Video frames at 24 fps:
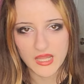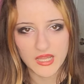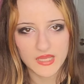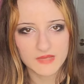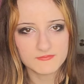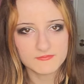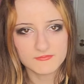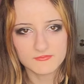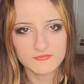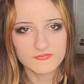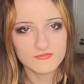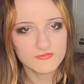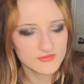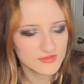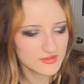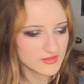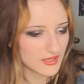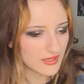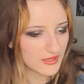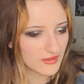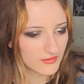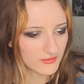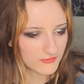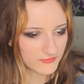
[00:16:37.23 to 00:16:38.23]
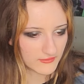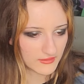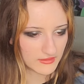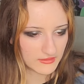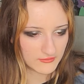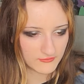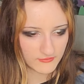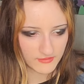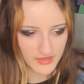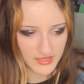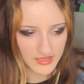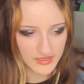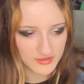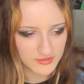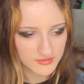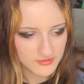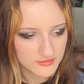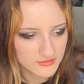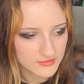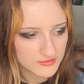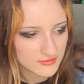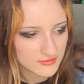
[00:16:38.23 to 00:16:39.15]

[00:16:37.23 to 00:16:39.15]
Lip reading: I'm terrified of that.